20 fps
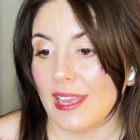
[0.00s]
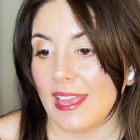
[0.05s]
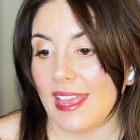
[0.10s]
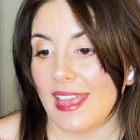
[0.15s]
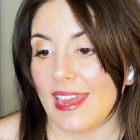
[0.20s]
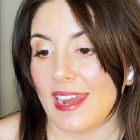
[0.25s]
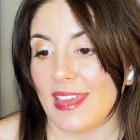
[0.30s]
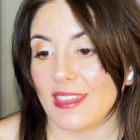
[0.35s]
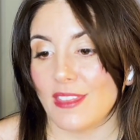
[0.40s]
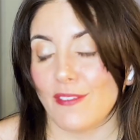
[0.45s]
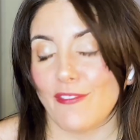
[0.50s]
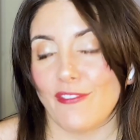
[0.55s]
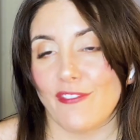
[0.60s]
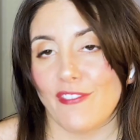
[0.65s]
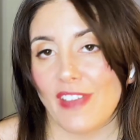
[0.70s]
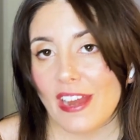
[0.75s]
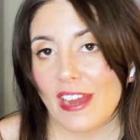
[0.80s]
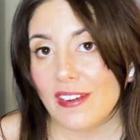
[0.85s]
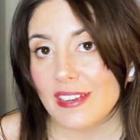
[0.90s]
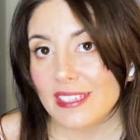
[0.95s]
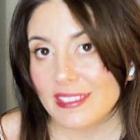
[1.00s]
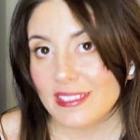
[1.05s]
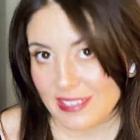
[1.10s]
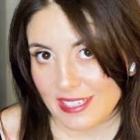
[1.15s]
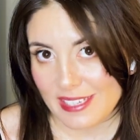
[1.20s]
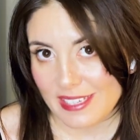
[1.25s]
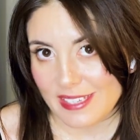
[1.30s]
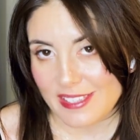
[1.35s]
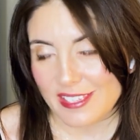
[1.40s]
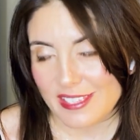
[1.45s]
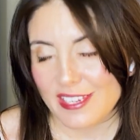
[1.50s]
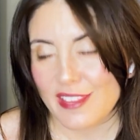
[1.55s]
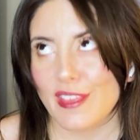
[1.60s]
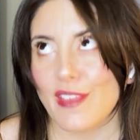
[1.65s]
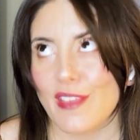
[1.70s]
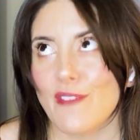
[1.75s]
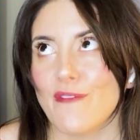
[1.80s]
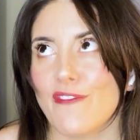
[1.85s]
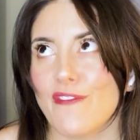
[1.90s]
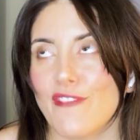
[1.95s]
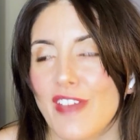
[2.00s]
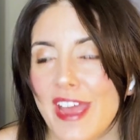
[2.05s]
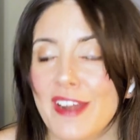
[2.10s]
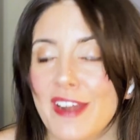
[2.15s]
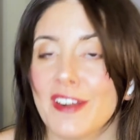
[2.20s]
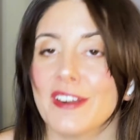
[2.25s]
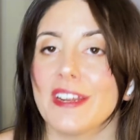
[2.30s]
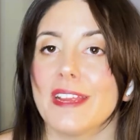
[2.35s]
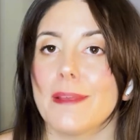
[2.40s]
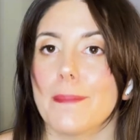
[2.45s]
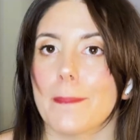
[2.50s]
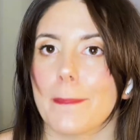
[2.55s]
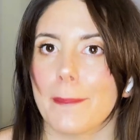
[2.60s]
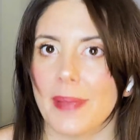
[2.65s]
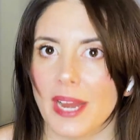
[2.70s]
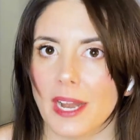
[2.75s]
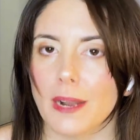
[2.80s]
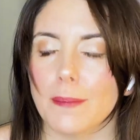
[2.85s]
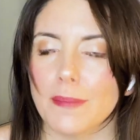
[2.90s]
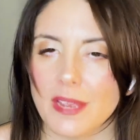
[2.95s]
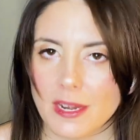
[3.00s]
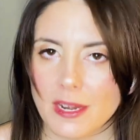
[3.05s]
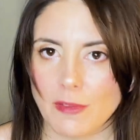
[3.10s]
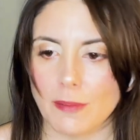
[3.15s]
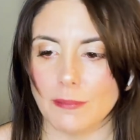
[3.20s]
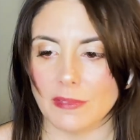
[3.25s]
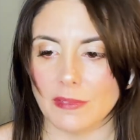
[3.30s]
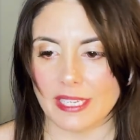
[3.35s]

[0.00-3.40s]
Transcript: and at the very least, the very bare minimum